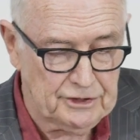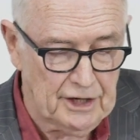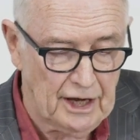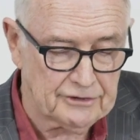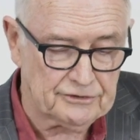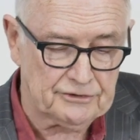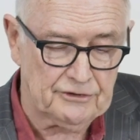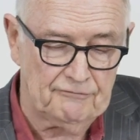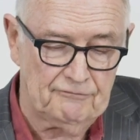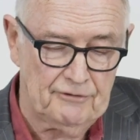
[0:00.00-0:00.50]

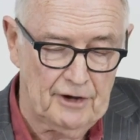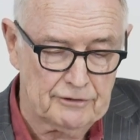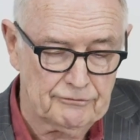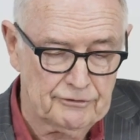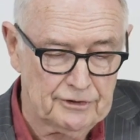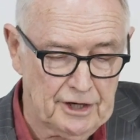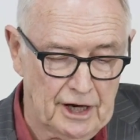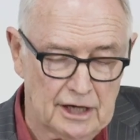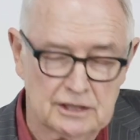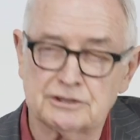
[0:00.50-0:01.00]
debt to fund
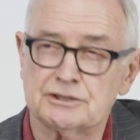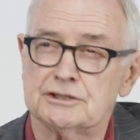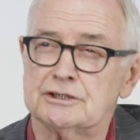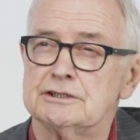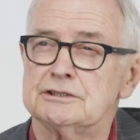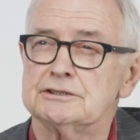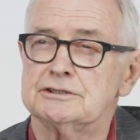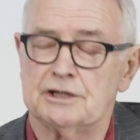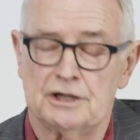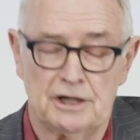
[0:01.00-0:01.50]

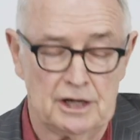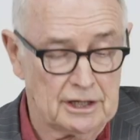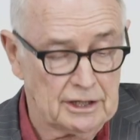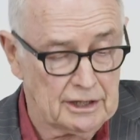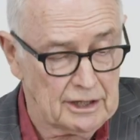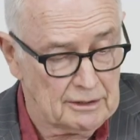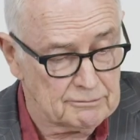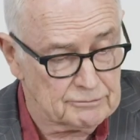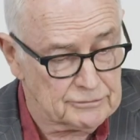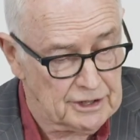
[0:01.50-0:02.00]
reductions in
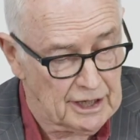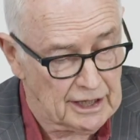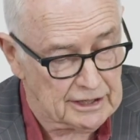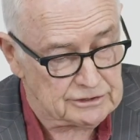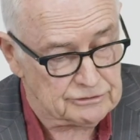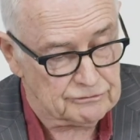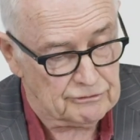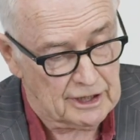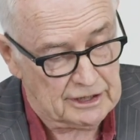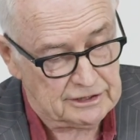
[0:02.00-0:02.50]
income
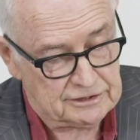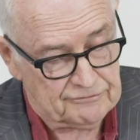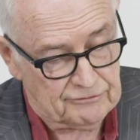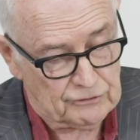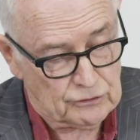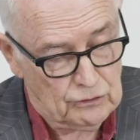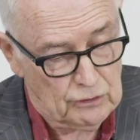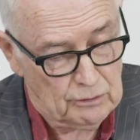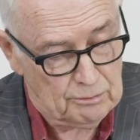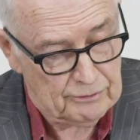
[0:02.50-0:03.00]
tax rates for
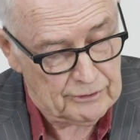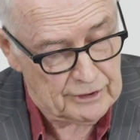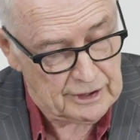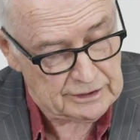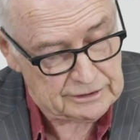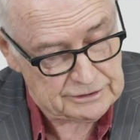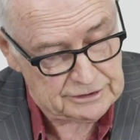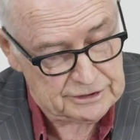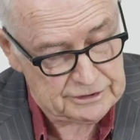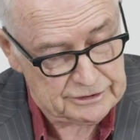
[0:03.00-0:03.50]

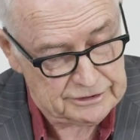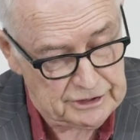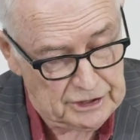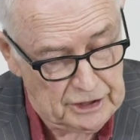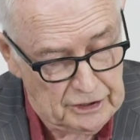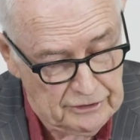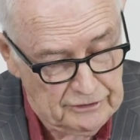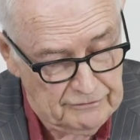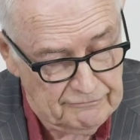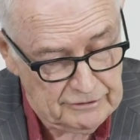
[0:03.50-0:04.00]
corporations and
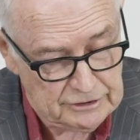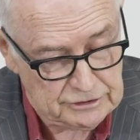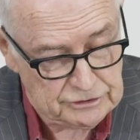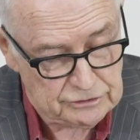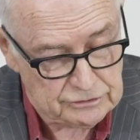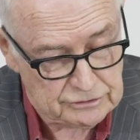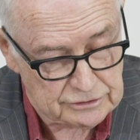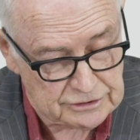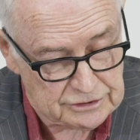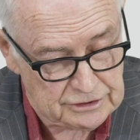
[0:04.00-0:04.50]

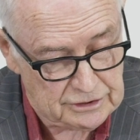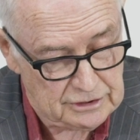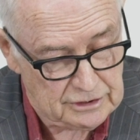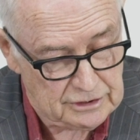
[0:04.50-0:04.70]
individuals.